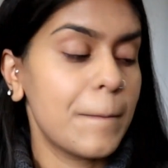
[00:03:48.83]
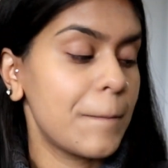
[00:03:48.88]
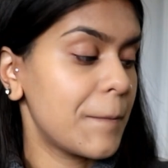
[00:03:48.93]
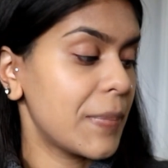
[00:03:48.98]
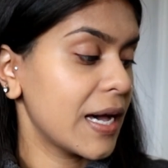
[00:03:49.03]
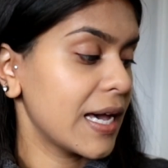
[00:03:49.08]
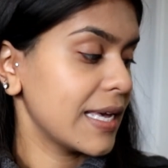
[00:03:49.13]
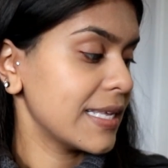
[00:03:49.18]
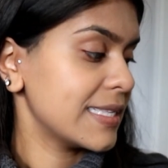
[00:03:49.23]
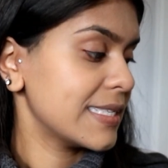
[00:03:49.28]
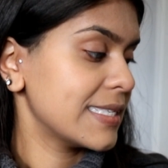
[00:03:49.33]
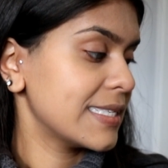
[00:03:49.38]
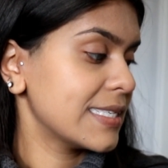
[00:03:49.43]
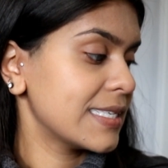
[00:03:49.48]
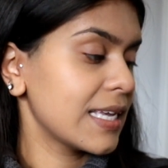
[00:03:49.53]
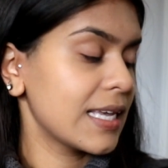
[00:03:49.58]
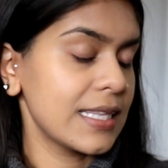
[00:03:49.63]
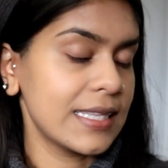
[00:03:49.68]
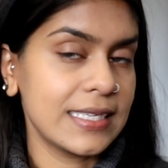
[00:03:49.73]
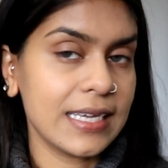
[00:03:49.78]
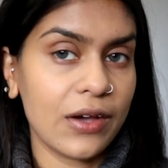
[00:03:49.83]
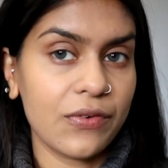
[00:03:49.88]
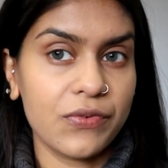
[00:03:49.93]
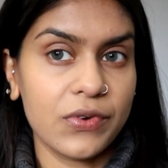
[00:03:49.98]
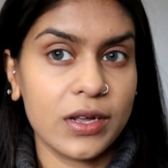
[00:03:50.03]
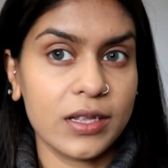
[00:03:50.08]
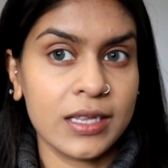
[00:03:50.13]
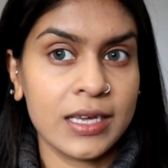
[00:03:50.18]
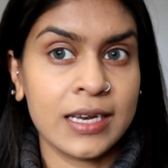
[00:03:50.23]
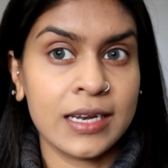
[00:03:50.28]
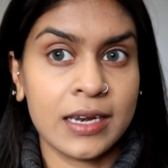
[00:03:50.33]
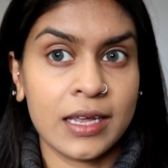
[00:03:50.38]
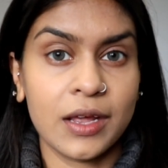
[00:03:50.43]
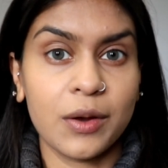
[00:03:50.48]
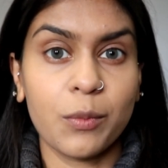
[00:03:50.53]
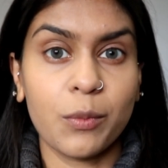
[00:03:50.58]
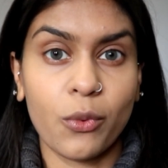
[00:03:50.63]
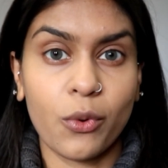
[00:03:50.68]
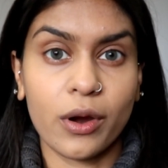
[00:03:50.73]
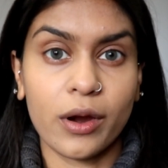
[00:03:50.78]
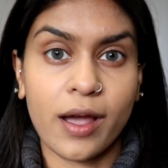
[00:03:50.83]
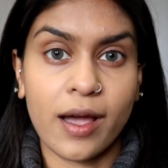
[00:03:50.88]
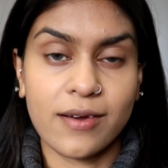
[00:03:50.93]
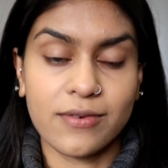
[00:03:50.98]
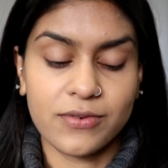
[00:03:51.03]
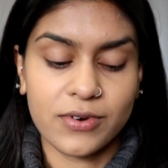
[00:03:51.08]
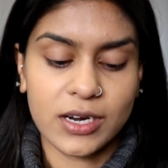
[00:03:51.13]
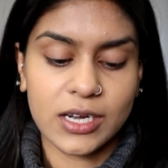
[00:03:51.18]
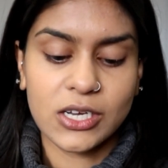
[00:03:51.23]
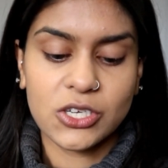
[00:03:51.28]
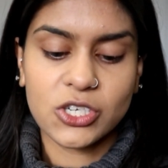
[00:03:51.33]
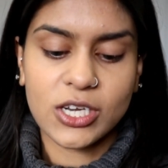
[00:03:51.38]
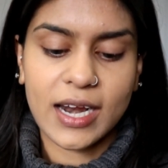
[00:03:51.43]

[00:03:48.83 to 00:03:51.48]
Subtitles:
but definitely need more coverage.